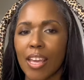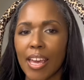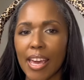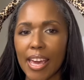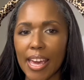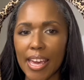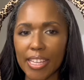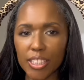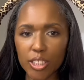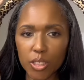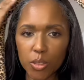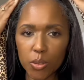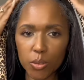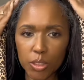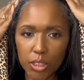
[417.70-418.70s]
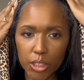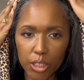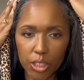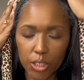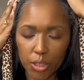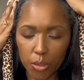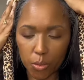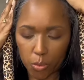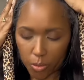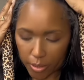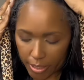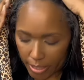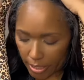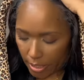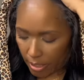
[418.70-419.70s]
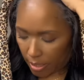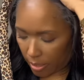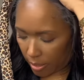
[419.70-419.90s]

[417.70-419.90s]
And you secure it